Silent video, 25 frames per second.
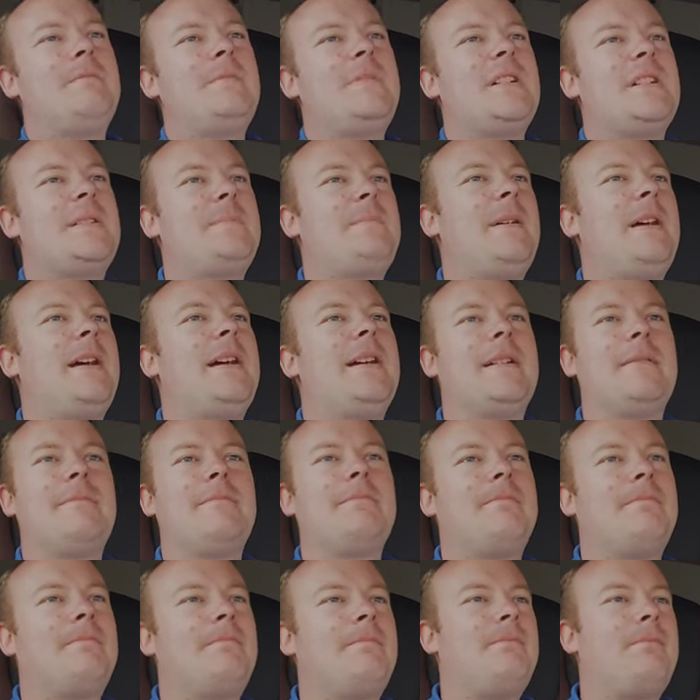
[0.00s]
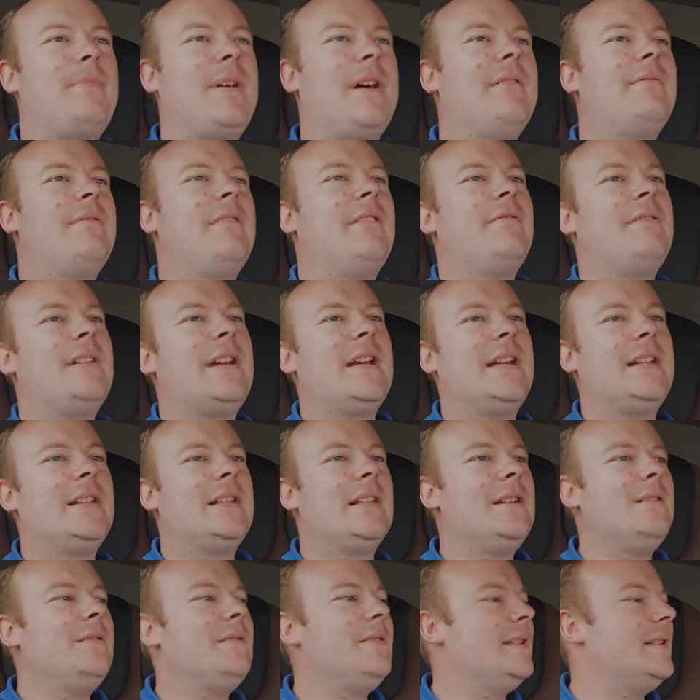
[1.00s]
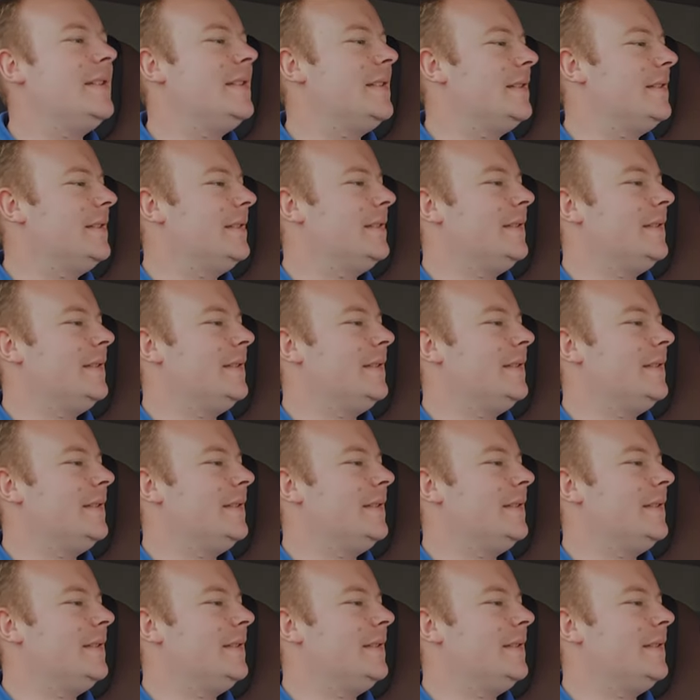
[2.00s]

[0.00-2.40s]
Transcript: just back, back where we're getting loaded.